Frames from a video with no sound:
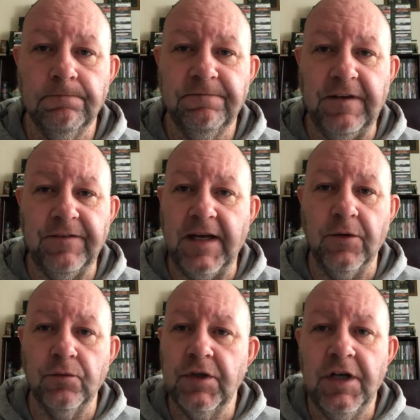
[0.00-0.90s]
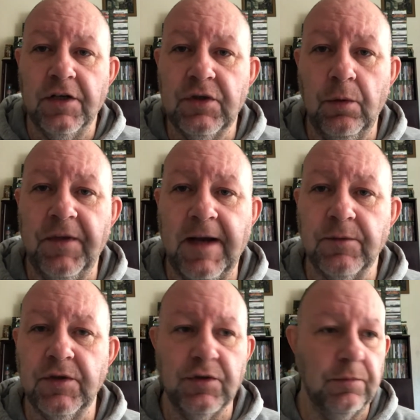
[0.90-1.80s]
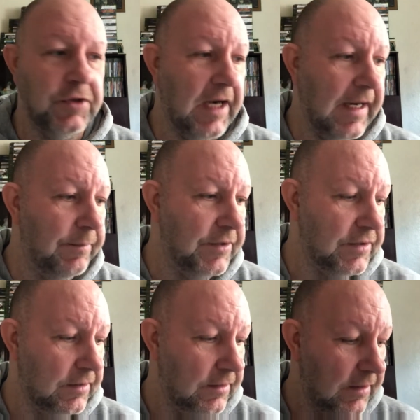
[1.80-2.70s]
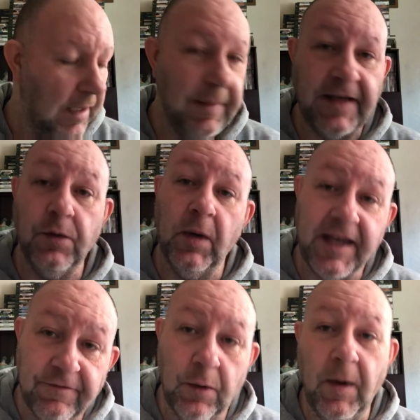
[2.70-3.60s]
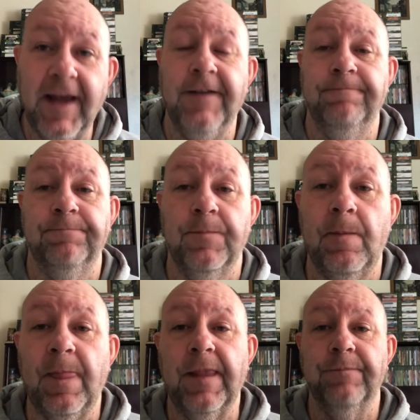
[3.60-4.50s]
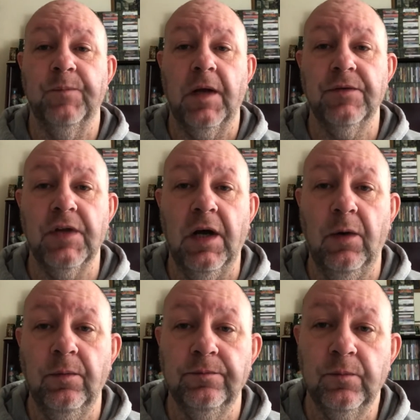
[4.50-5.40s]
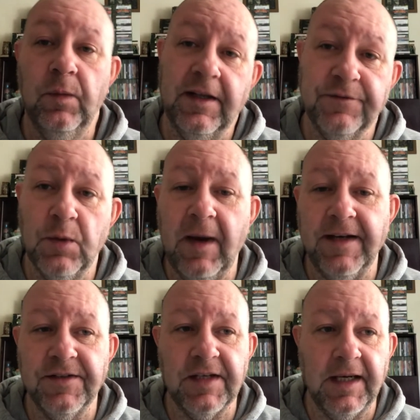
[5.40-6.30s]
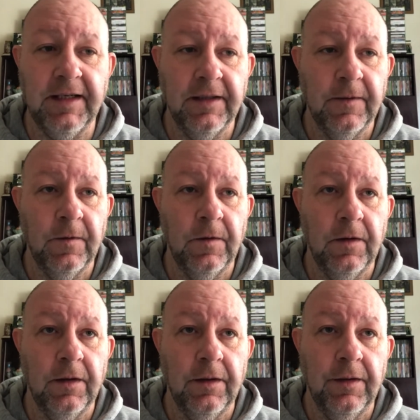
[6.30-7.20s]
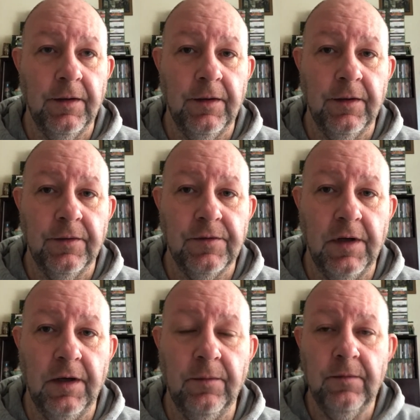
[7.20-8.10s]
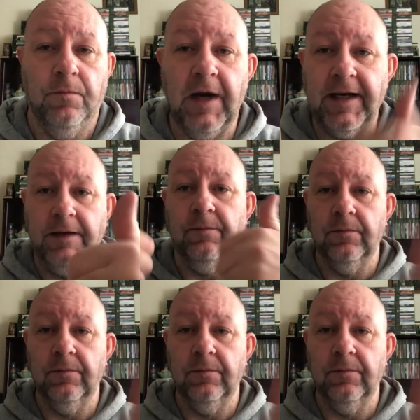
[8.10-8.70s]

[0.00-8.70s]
1,500 or 2,000 subscribers, I might do a giveaway. So we'll have to wait and see. So, right,